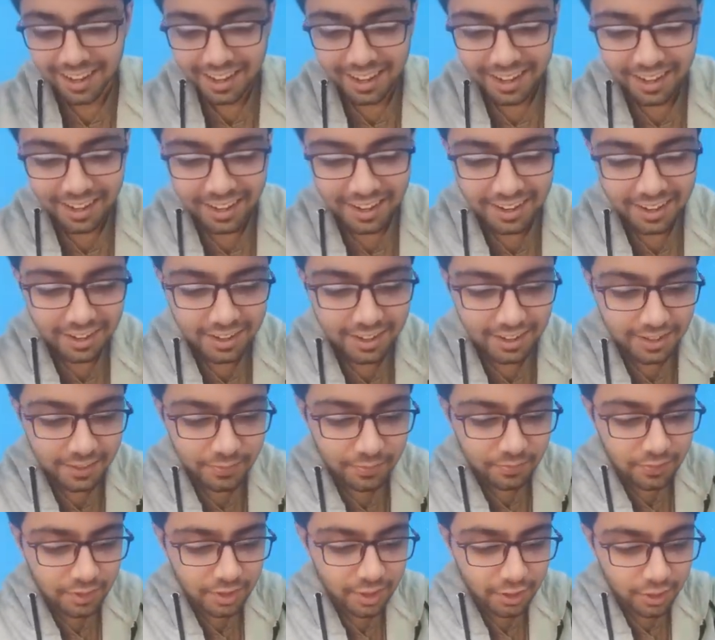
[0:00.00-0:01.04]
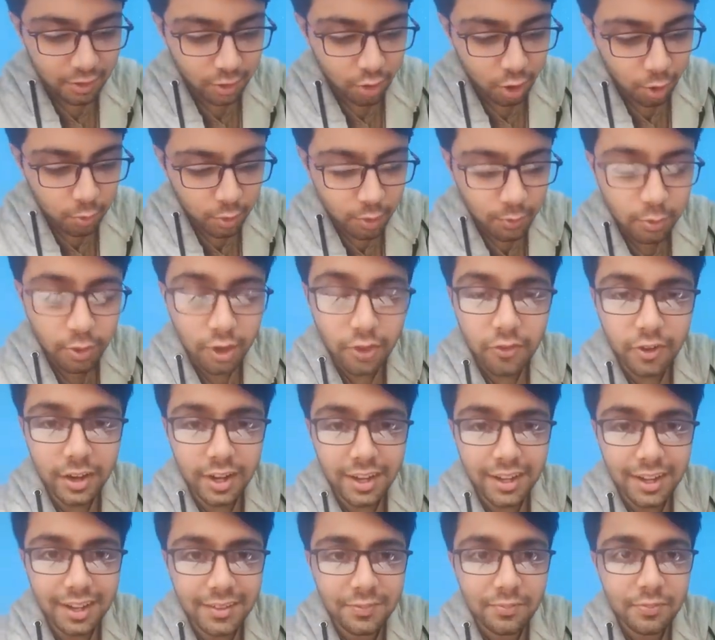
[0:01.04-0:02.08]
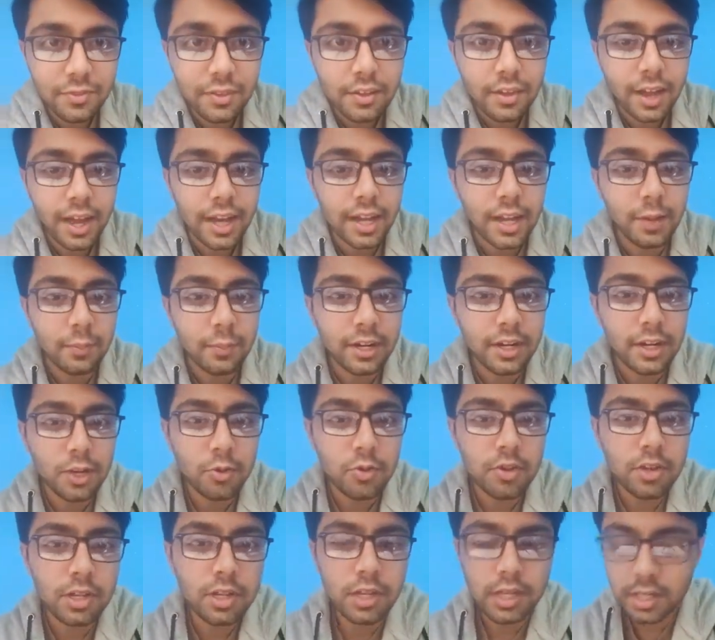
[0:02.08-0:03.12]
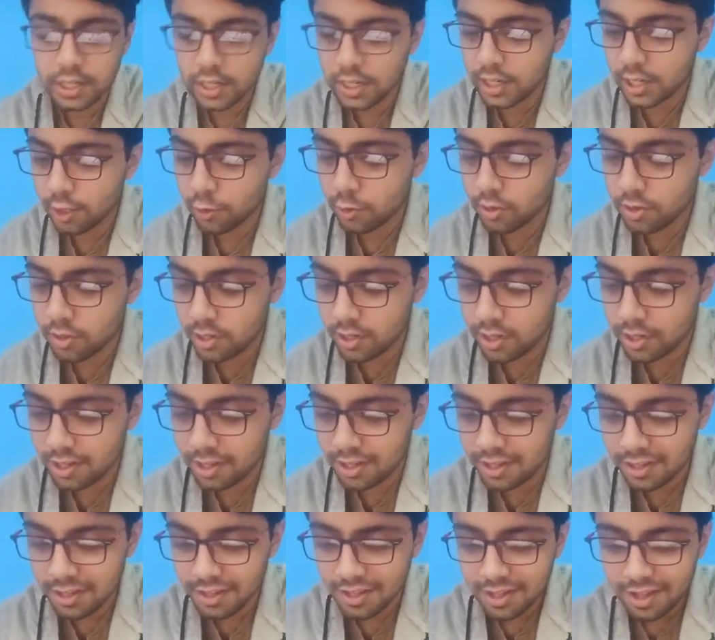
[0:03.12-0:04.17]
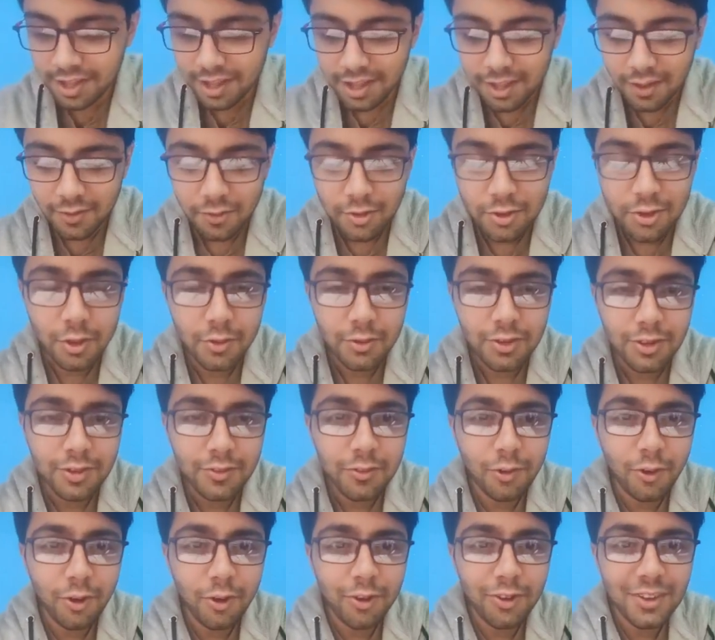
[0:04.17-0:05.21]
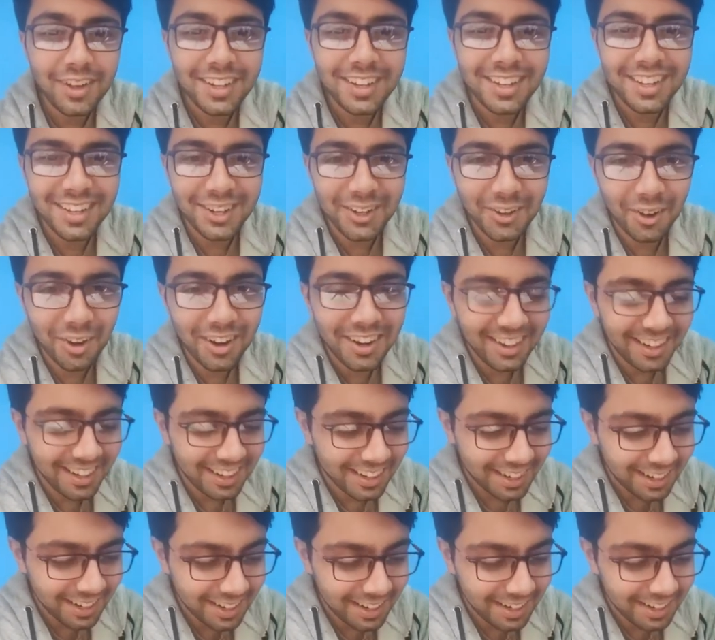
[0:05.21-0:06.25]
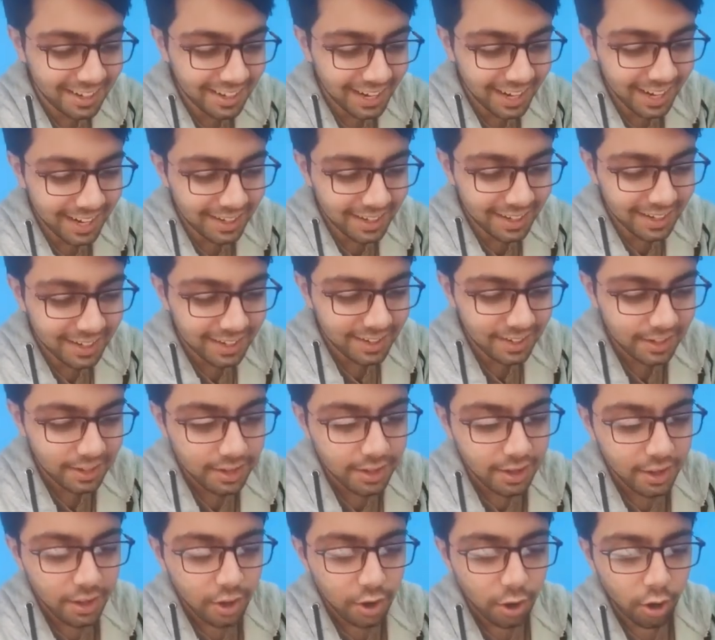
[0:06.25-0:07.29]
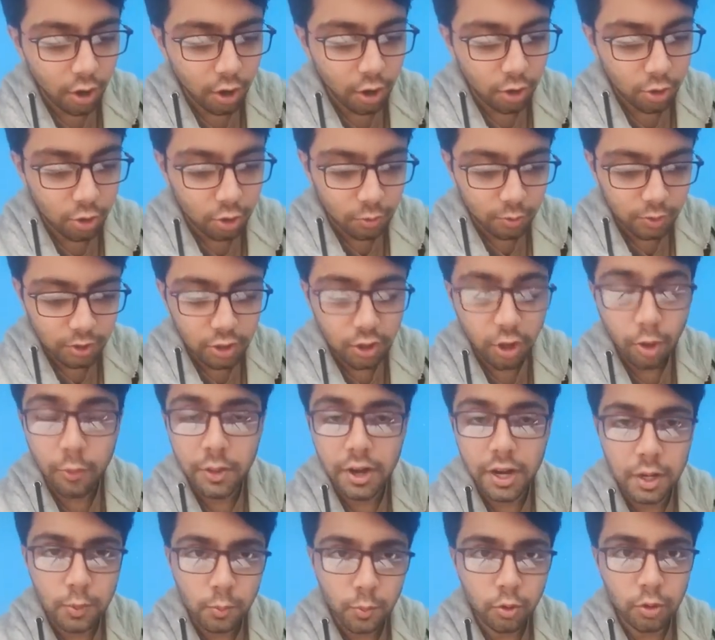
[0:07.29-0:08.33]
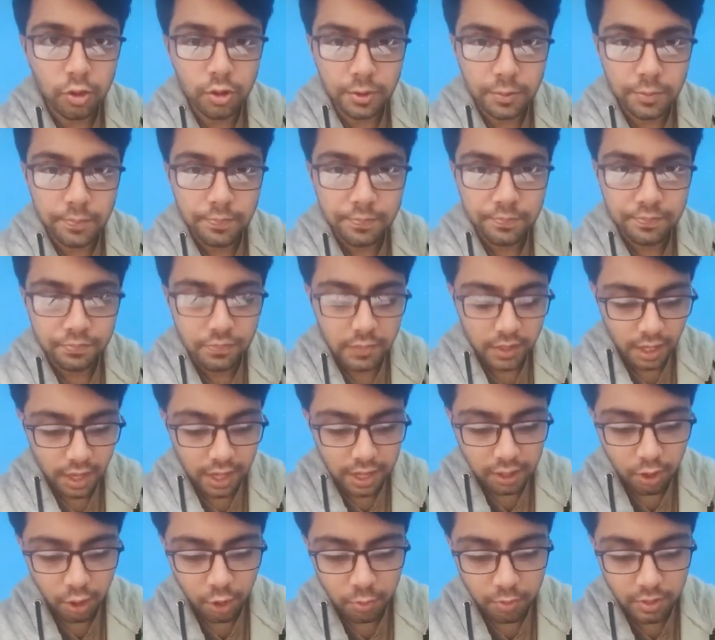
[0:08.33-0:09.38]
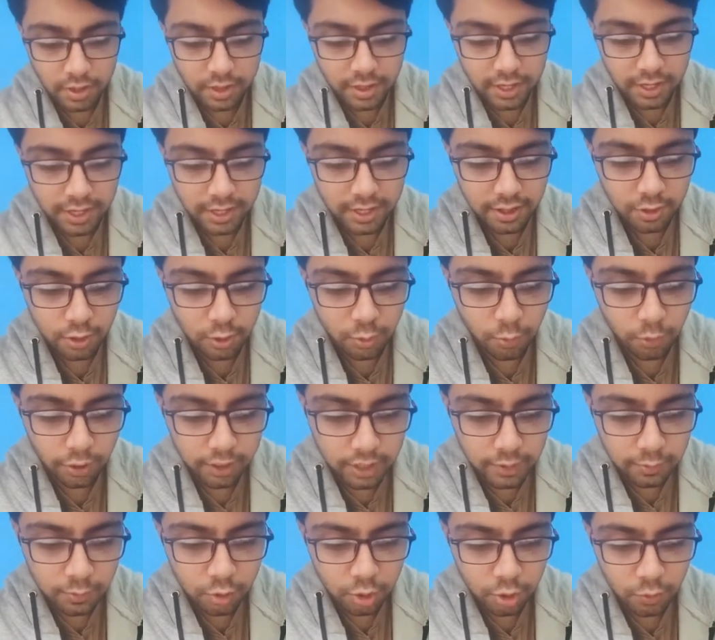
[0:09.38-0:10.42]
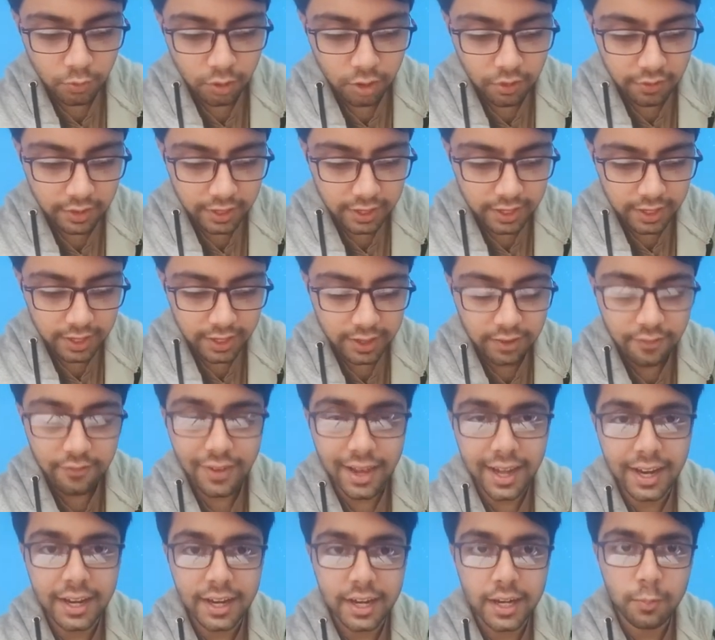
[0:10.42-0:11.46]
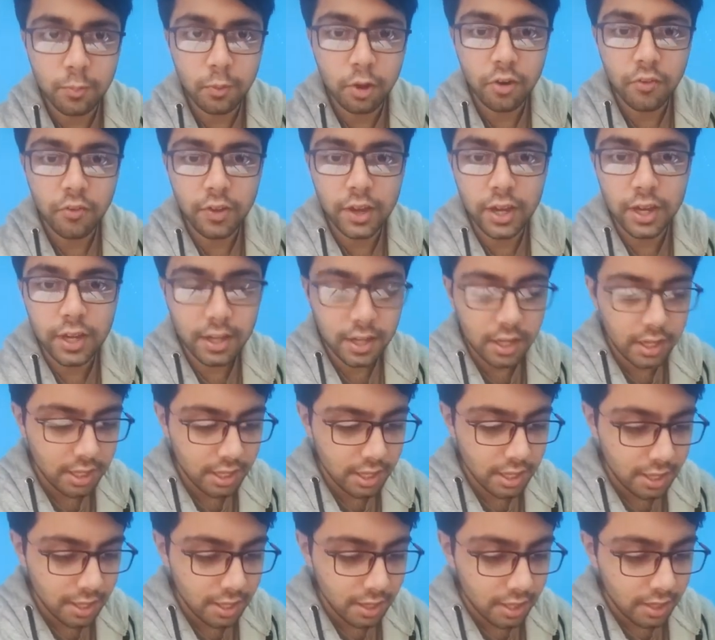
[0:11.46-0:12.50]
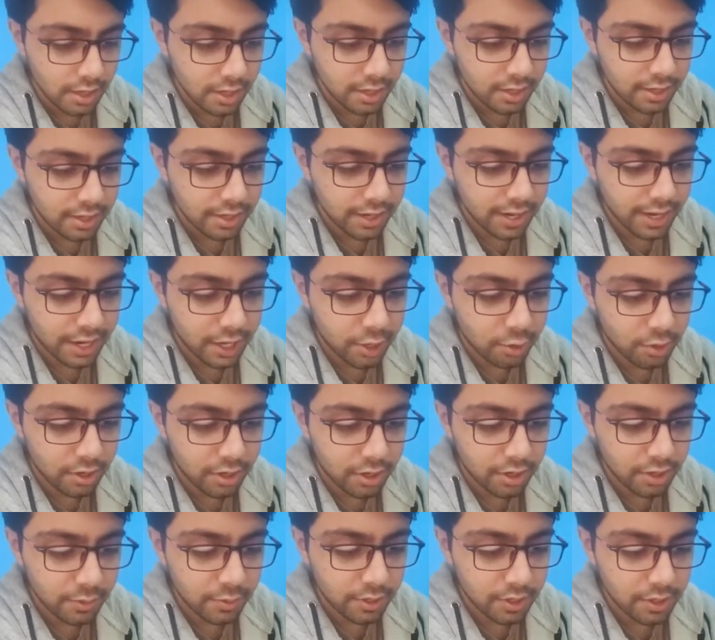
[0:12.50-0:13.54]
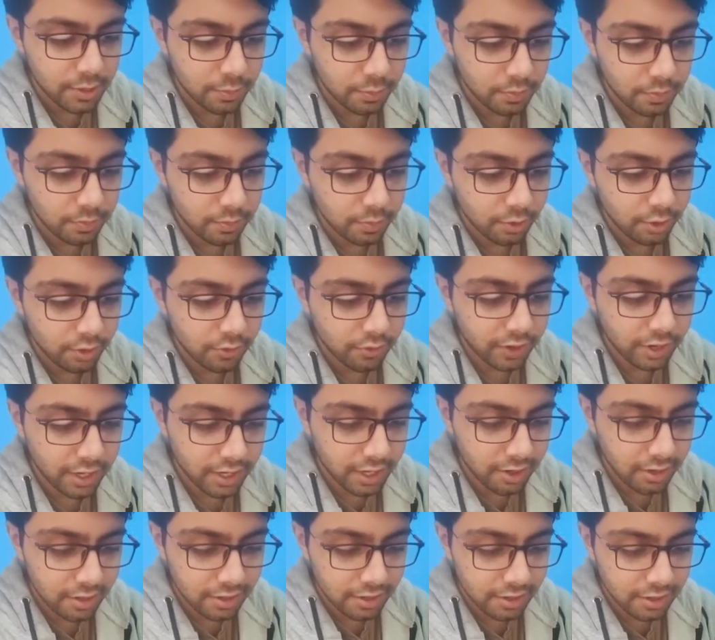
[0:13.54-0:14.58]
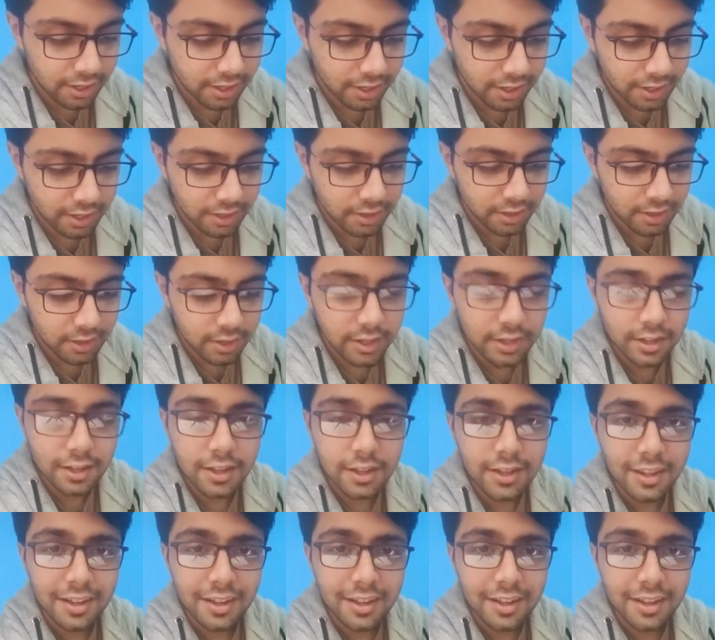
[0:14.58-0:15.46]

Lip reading: hereditary coproporphyria. I repeat the question. The question is, which of the following is non-inherited as an autosomal dominant mode? And the options are erythropoietic protoporphyria, variegate porphyria, it's an acute intermittent porphyria, or it's a hereditary